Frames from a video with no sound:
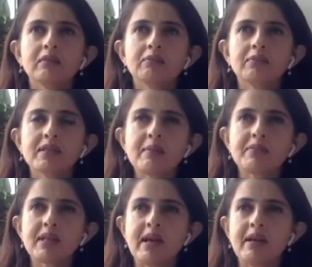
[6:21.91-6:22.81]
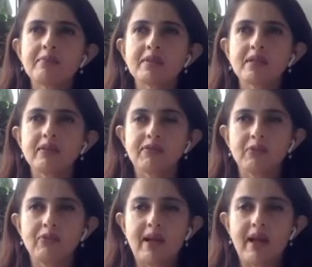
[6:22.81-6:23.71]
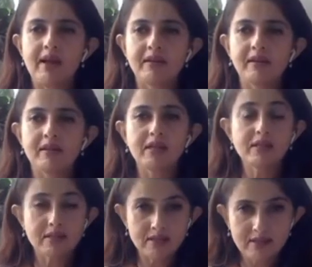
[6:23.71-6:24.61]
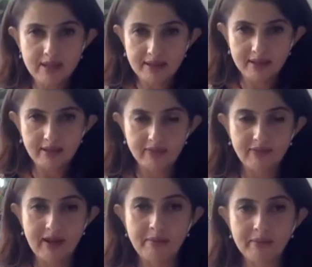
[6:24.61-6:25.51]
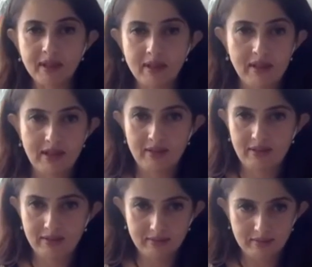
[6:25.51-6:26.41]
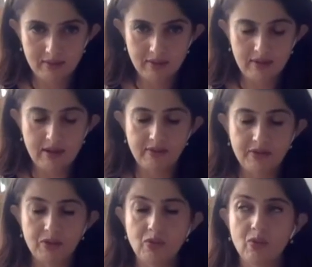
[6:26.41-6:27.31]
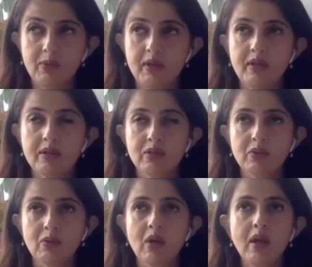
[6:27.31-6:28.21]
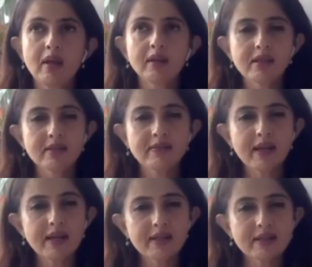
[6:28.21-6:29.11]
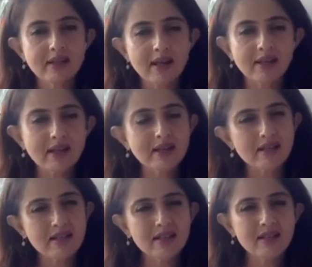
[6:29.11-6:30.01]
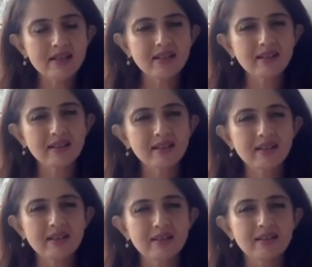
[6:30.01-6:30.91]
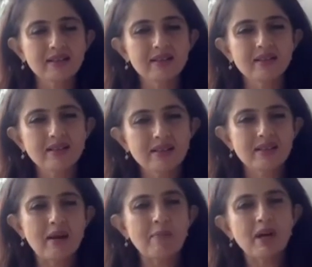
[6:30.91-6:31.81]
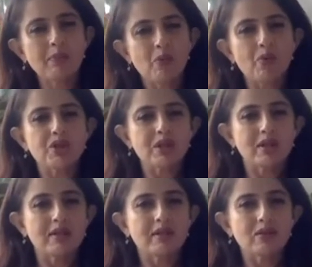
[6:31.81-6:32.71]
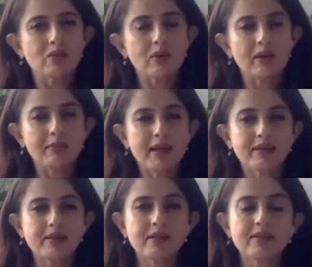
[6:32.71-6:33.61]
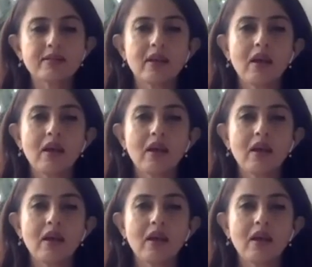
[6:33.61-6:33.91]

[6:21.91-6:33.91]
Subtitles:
sometimes if you've had a recent death in the family, like after COVID, so there's a very stagnancy in the stomach portion, in the solar plexus.